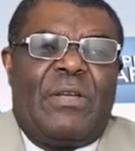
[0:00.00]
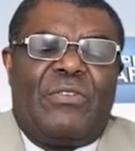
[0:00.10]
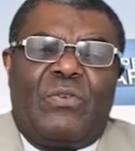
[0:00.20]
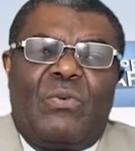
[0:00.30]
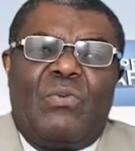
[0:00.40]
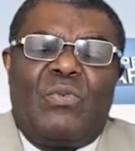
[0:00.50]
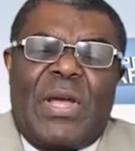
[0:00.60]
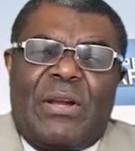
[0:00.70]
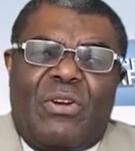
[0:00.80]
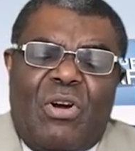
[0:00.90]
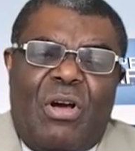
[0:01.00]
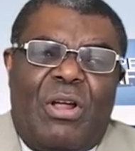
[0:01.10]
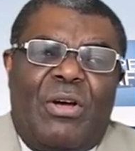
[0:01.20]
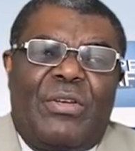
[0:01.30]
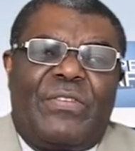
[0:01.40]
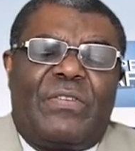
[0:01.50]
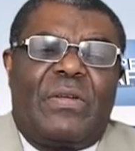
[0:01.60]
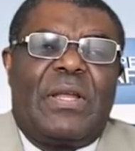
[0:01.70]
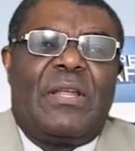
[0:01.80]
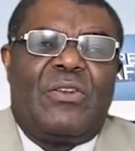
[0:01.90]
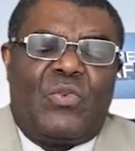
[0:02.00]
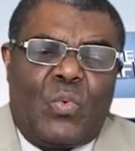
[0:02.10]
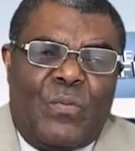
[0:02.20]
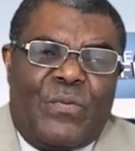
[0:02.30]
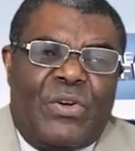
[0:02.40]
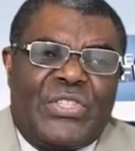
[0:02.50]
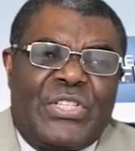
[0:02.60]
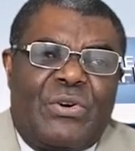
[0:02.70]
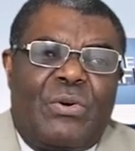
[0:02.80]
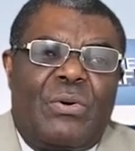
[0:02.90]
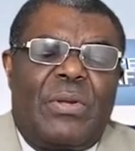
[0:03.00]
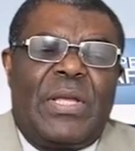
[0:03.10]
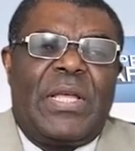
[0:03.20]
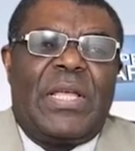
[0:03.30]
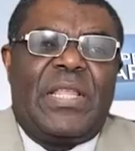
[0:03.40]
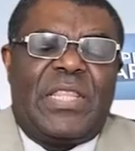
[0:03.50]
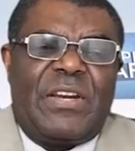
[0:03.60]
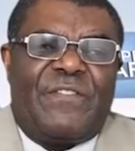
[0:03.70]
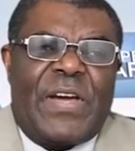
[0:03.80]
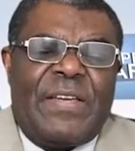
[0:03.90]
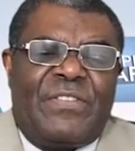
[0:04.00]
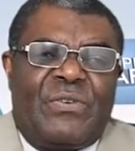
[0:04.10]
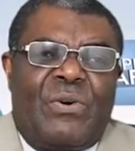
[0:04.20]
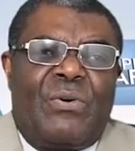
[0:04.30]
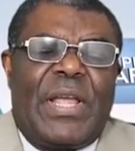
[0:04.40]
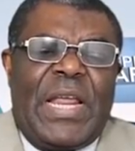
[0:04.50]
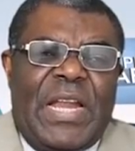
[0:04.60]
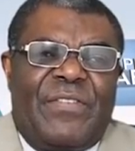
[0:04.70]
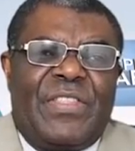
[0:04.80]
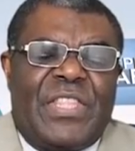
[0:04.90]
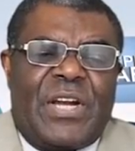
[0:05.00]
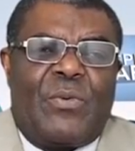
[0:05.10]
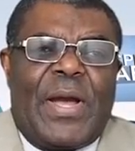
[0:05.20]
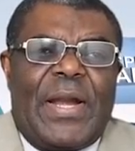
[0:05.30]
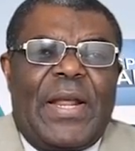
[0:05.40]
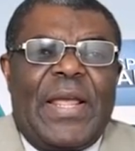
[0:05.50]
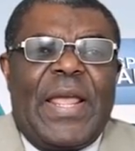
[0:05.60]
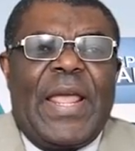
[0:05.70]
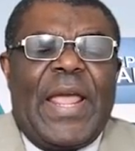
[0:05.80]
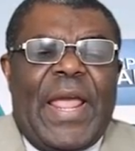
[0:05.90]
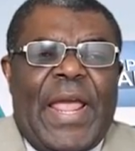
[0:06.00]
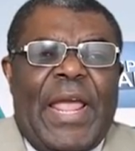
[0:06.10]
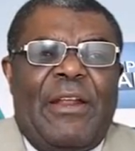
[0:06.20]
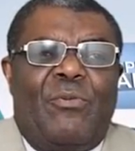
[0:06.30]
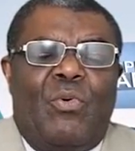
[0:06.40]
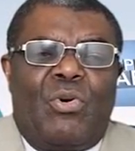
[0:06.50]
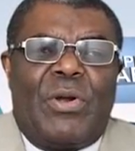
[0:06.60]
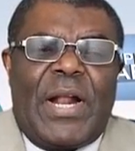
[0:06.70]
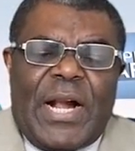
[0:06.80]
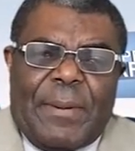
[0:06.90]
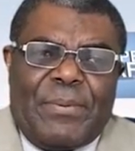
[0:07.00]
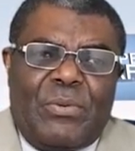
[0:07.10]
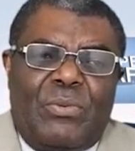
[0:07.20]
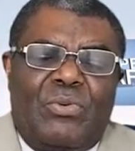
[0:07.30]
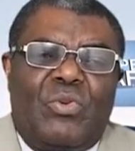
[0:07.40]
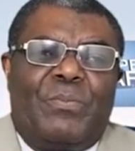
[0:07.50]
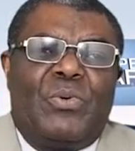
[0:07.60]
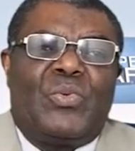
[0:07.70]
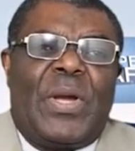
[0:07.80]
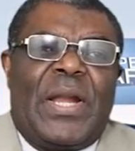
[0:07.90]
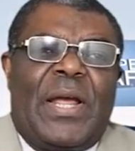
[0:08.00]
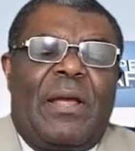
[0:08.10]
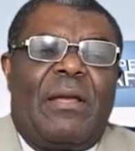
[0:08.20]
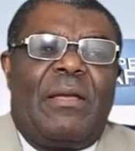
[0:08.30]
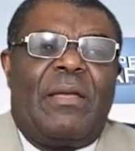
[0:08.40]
So you can call us 240-350-1131, and we're going to help you to put together